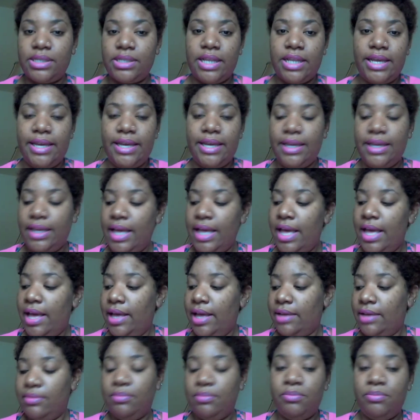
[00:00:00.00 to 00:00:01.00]
Like,
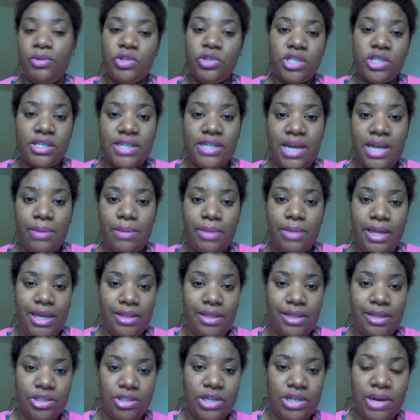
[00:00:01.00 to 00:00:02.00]
most of the time they
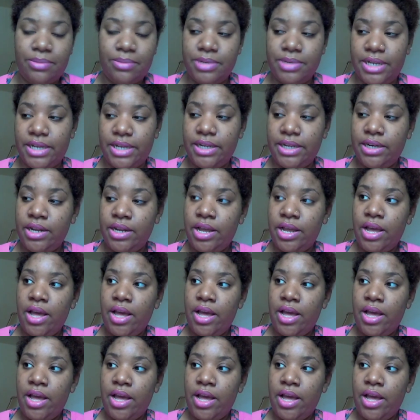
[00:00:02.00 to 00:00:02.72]
get the job done.